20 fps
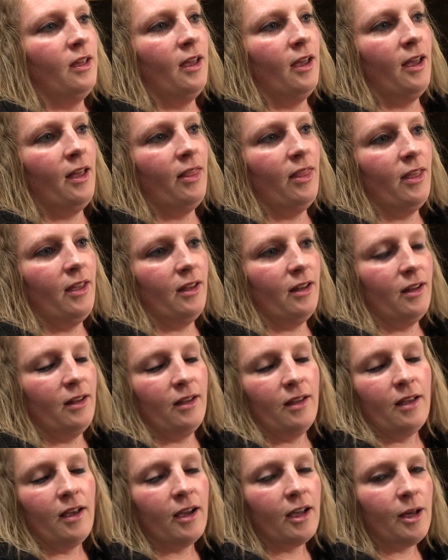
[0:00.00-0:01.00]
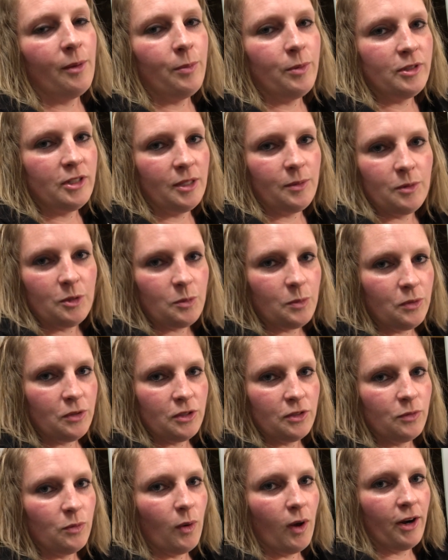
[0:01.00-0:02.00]
and then a couple tablespoons
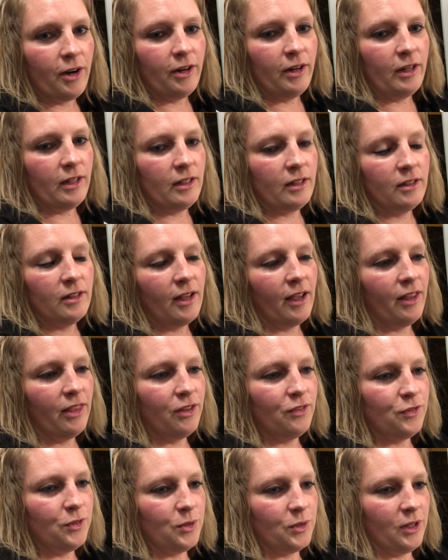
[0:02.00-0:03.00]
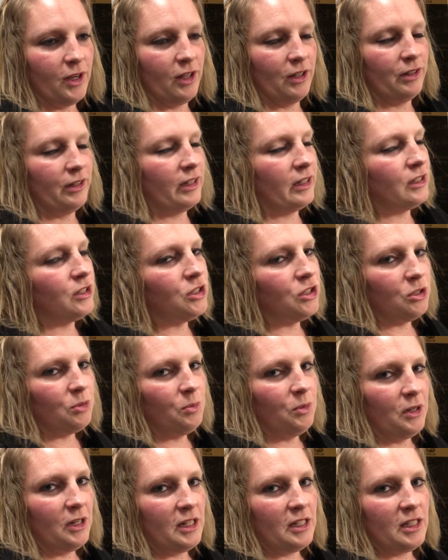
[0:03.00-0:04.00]
of water and the food coloring. It's
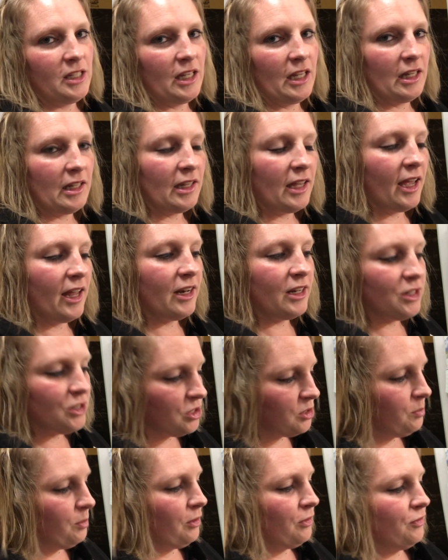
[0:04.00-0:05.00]
super easy and it's super